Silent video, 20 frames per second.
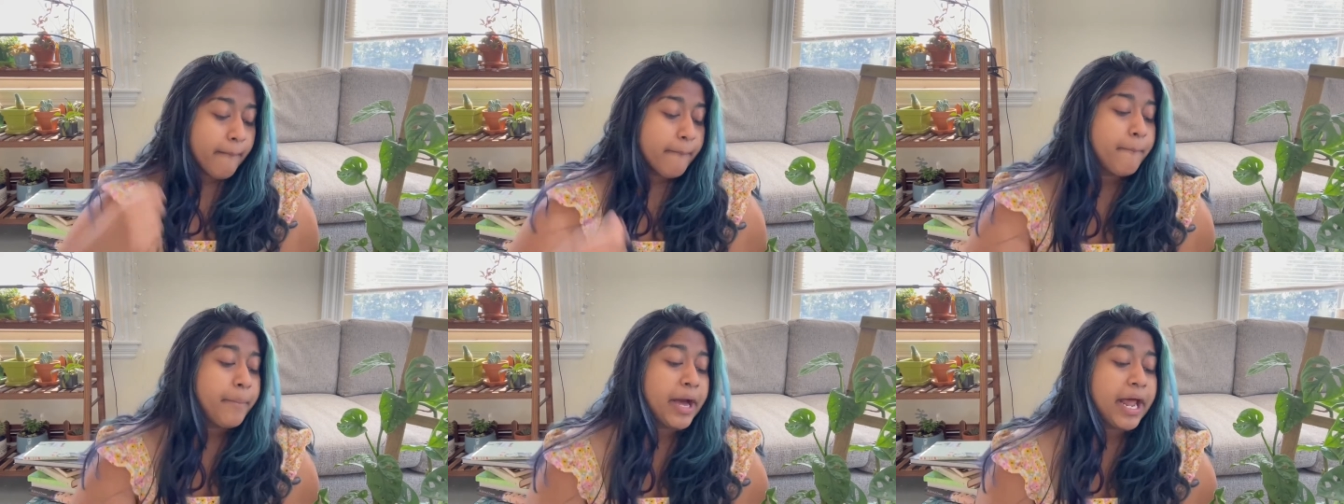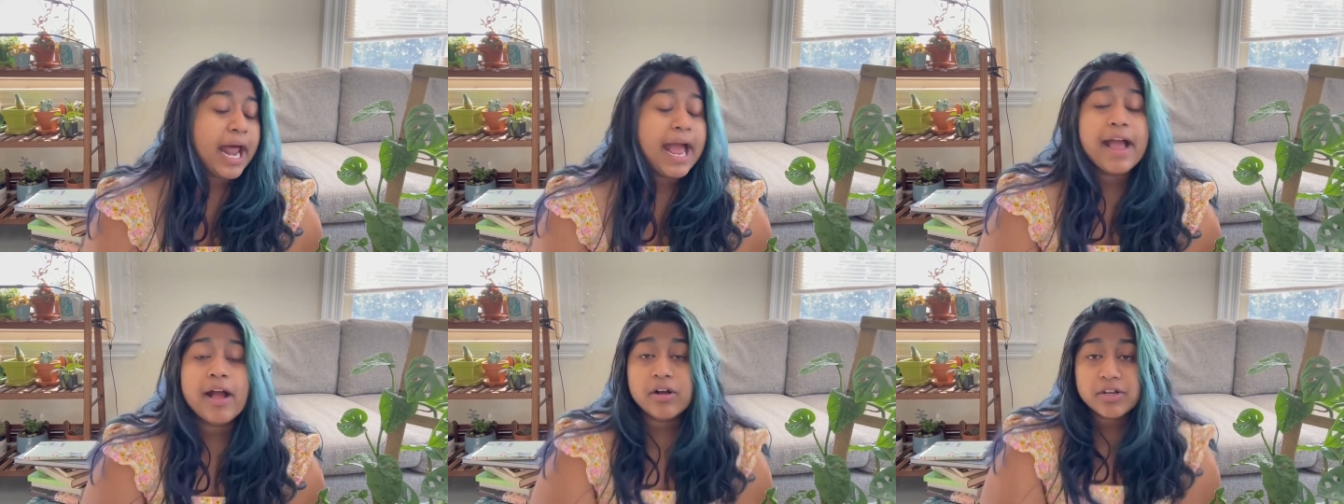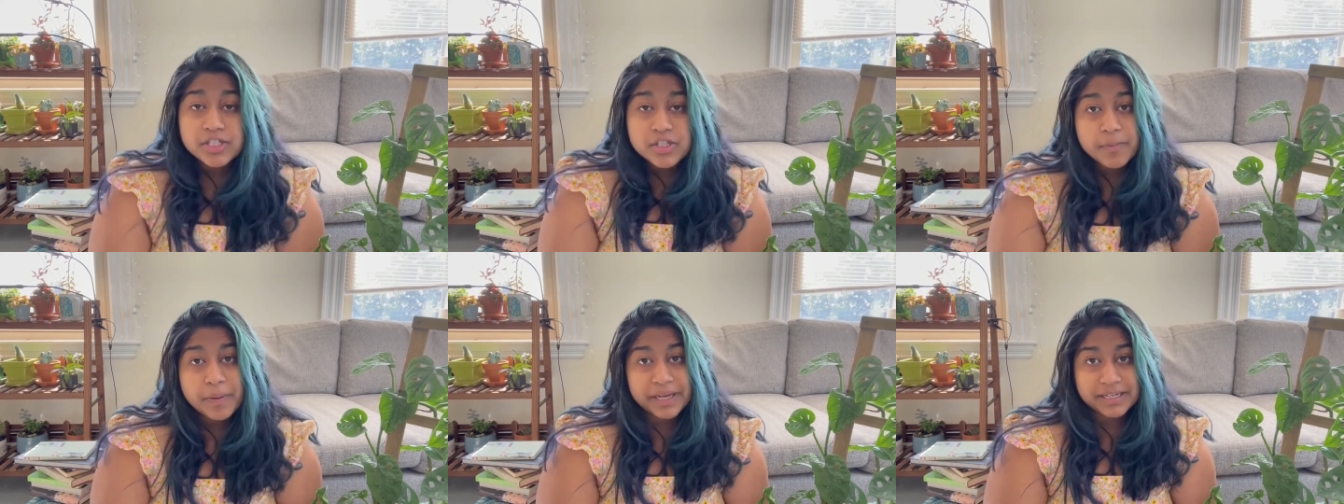But I
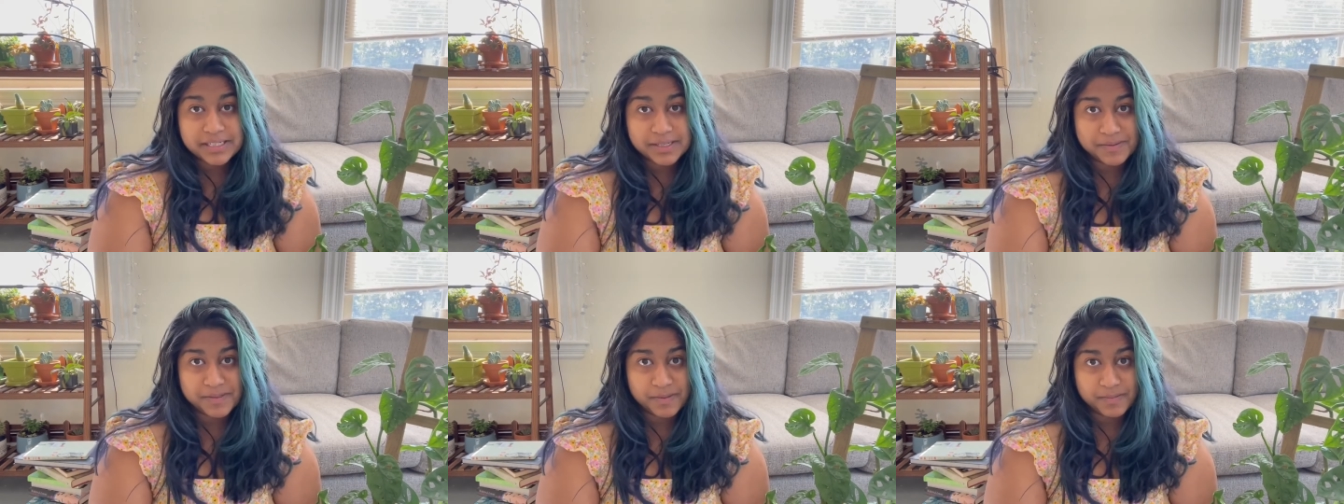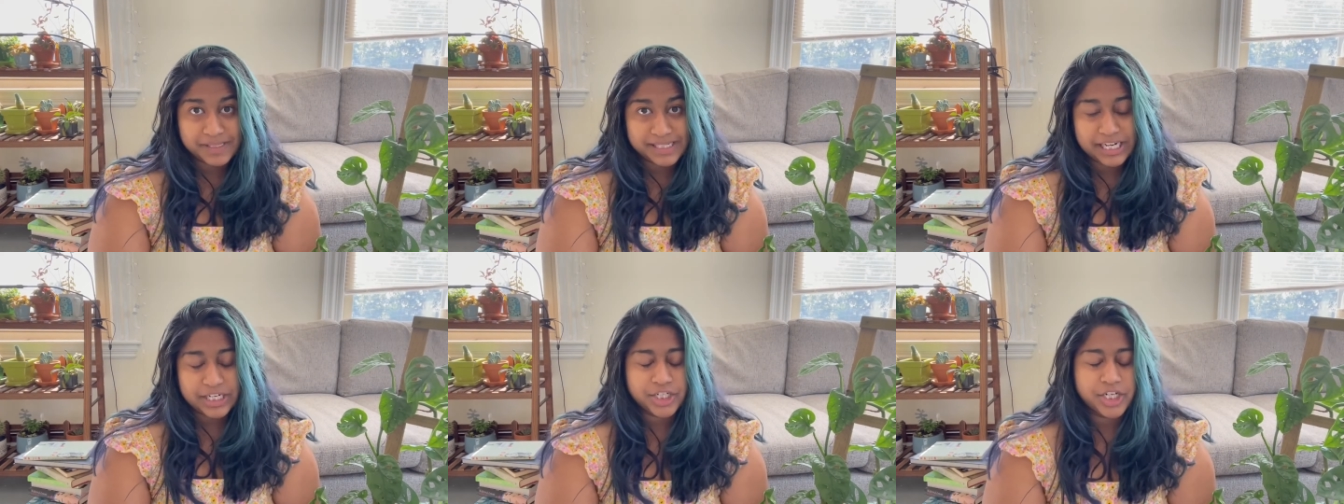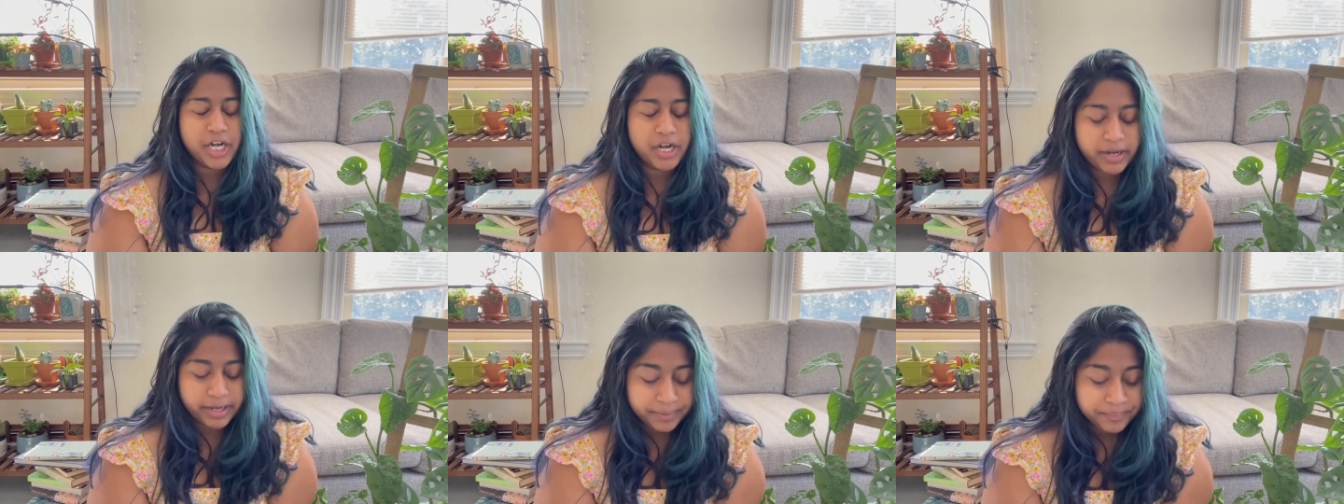also picked up some
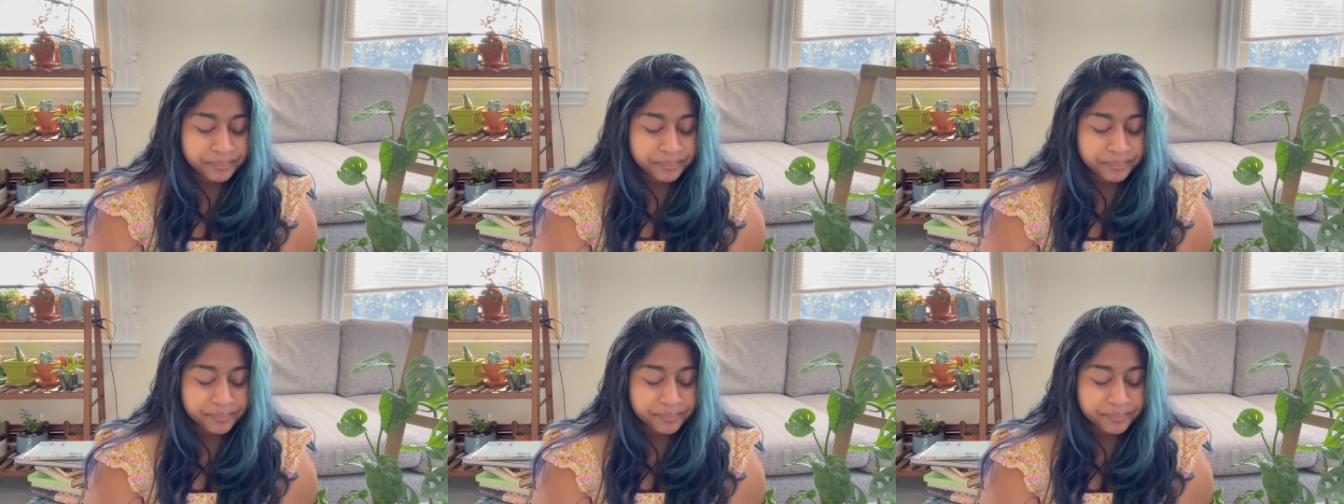stationery